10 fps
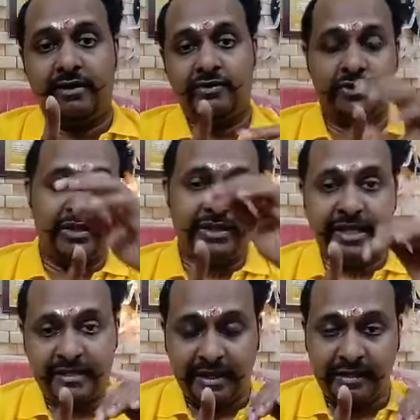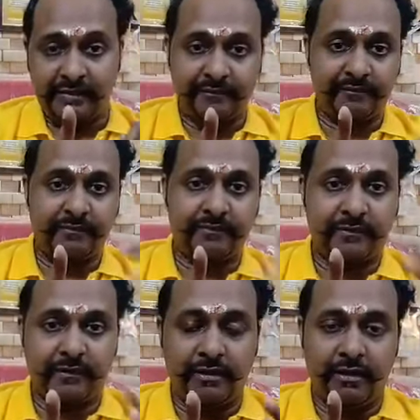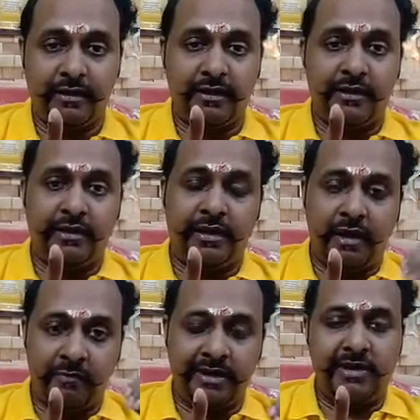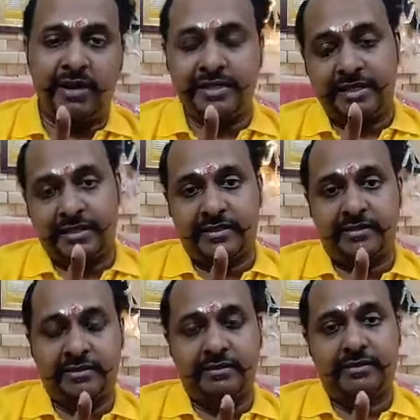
so I'll take that government colleges